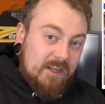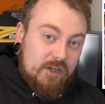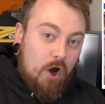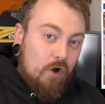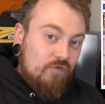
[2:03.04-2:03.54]
to
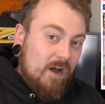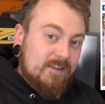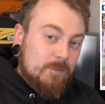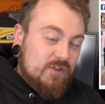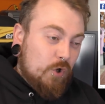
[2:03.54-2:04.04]
cut
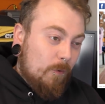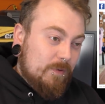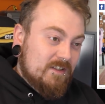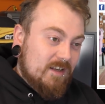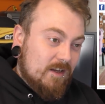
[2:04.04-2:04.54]
random stop
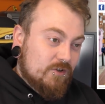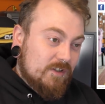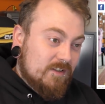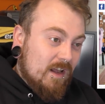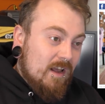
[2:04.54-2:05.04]
and
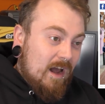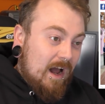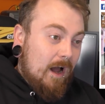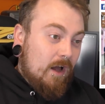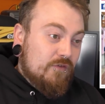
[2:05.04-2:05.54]
searches,
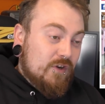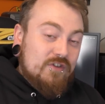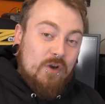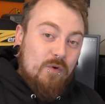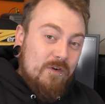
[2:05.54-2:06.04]
and the
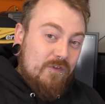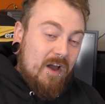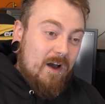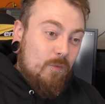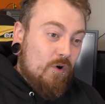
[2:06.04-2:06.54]
result of
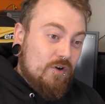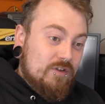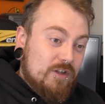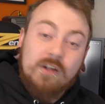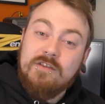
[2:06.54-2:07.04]
that
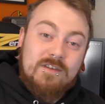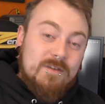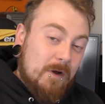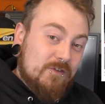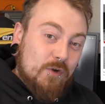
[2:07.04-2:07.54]
was London's
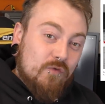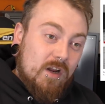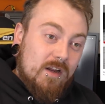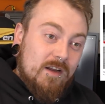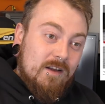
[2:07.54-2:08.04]
murder
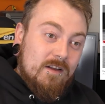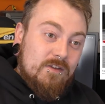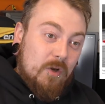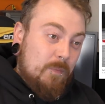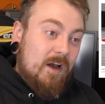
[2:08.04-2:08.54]
rate
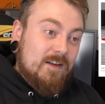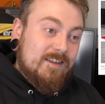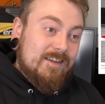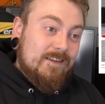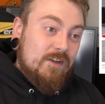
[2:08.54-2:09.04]

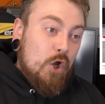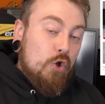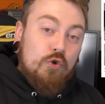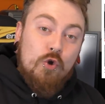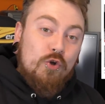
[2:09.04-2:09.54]
surpassing
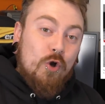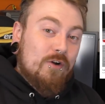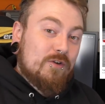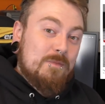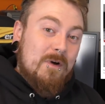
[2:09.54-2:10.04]
New
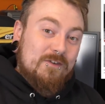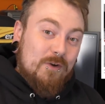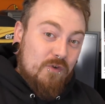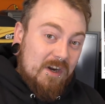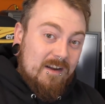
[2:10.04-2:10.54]
York's murder
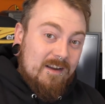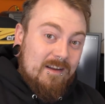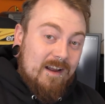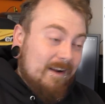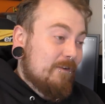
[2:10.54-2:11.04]
rate.
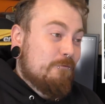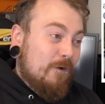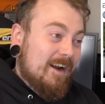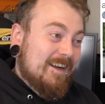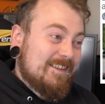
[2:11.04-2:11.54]
It in
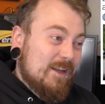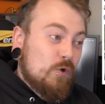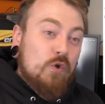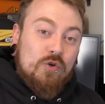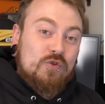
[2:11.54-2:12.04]
fact
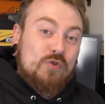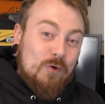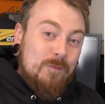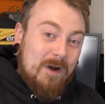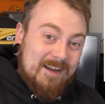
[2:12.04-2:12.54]
got
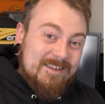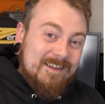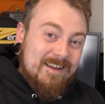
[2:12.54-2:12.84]
so bad